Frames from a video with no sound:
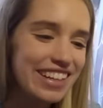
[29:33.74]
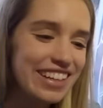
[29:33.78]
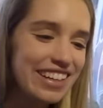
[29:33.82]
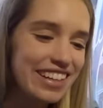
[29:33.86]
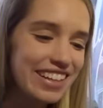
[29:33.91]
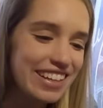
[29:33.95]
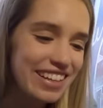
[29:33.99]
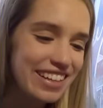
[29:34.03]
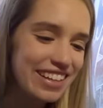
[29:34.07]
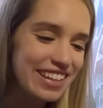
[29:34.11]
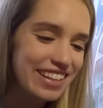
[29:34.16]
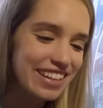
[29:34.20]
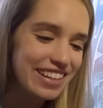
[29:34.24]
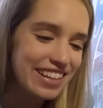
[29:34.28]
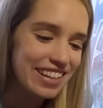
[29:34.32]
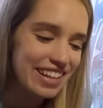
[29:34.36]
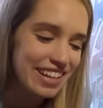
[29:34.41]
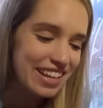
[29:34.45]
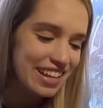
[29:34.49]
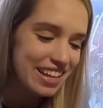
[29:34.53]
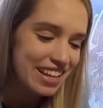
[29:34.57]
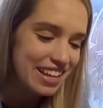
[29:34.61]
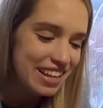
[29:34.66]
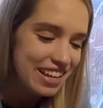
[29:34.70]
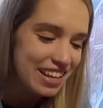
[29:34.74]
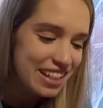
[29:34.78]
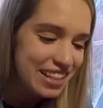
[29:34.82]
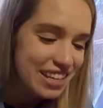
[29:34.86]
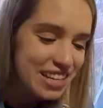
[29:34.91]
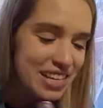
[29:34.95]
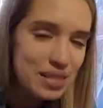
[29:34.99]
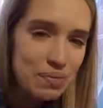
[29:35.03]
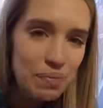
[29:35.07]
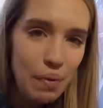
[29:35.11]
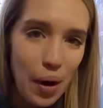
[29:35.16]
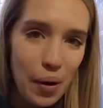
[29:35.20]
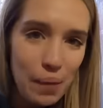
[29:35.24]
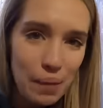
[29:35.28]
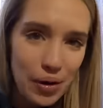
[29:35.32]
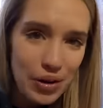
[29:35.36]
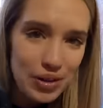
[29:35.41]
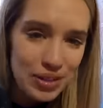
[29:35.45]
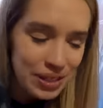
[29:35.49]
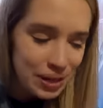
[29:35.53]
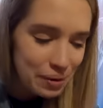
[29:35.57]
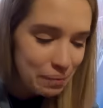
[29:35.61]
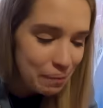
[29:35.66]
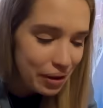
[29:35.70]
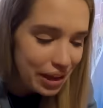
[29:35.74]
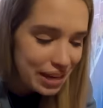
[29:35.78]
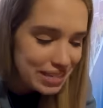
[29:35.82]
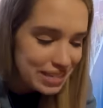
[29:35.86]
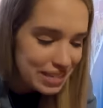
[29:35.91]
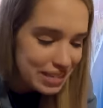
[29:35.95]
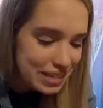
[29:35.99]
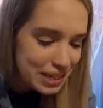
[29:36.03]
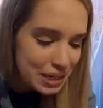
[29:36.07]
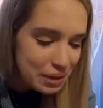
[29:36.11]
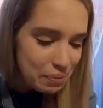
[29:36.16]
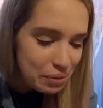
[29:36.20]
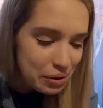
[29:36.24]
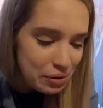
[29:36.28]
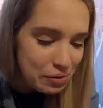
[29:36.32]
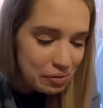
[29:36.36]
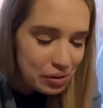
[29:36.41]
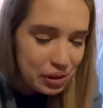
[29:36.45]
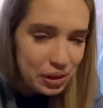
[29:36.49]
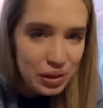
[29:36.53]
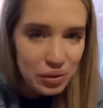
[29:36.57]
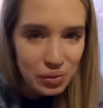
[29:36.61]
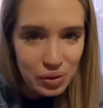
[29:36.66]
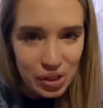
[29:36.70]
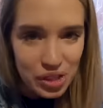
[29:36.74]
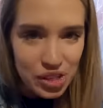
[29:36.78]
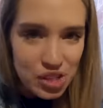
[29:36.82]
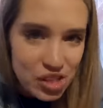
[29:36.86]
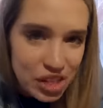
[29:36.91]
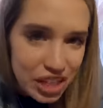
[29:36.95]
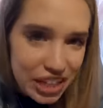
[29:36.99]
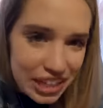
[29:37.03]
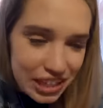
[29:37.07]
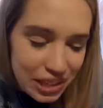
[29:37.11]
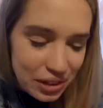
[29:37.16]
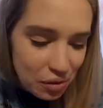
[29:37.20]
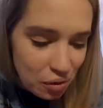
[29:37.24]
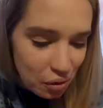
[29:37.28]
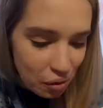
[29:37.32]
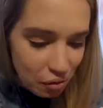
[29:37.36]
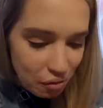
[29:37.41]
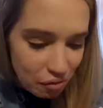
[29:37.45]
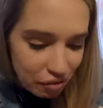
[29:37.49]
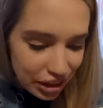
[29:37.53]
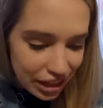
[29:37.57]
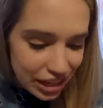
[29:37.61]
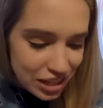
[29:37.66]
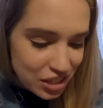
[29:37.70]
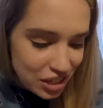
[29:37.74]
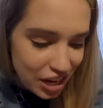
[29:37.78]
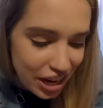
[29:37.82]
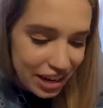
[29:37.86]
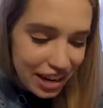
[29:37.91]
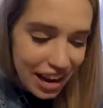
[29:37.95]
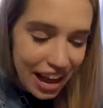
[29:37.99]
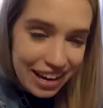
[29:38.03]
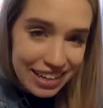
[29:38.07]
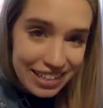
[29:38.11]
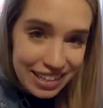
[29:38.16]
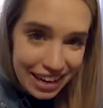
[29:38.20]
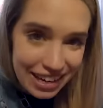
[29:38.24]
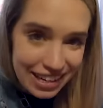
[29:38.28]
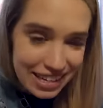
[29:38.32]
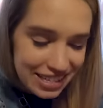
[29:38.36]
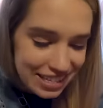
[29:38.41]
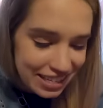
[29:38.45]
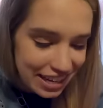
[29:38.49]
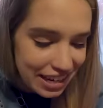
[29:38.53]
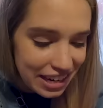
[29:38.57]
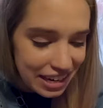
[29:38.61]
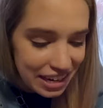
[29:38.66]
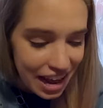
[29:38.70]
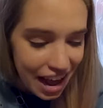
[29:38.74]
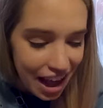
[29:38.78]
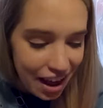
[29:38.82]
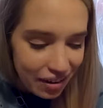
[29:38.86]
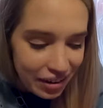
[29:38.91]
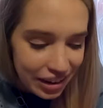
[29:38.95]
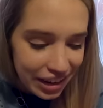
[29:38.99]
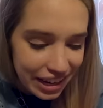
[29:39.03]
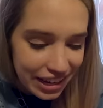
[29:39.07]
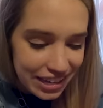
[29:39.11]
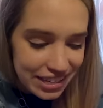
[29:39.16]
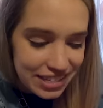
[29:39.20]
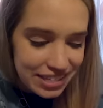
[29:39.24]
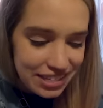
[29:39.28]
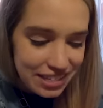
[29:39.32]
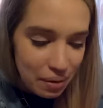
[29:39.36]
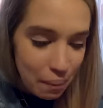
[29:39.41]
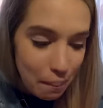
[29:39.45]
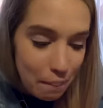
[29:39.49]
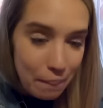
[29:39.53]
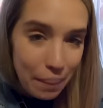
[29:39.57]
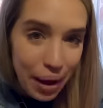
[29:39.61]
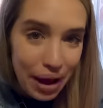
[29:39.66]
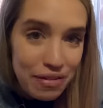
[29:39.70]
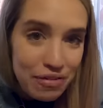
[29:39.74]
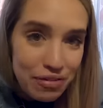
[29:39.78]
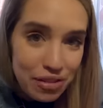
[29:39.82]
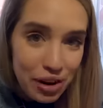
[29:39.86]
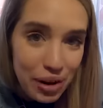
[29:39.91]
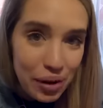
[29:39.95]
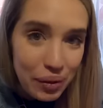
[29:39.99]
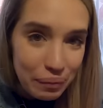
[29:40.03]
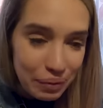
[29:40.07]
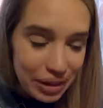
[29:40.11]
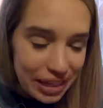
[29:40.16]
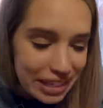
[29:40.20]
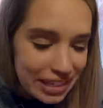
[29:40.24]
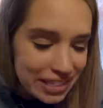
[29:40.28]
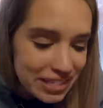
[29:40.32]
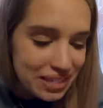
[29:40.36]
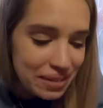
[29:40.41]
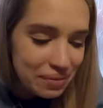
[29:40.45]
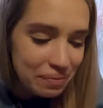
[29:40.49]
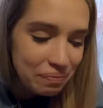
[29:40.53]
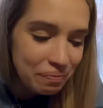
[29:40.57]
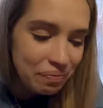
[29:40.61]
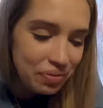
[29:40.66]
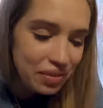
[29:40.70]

you. no. These momos can basically be filled with chicken or veg and like Danny said in our case, buffalo meat. So